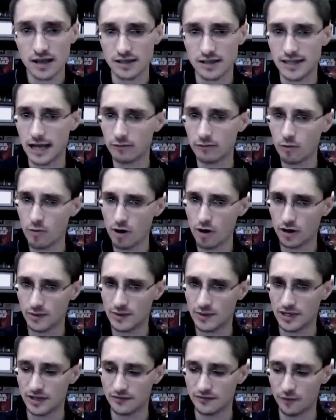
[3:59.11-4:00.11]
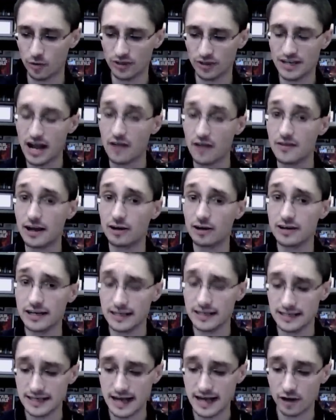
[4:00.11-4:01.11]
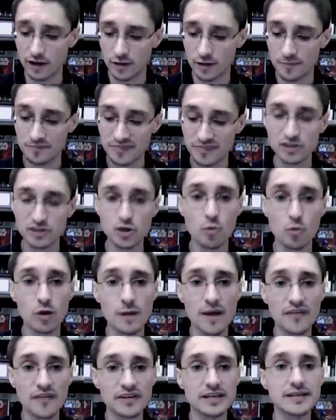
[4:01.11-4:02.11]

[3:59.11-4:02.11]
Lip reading: They were welcomed into the fold, and now they're getting together. So what about the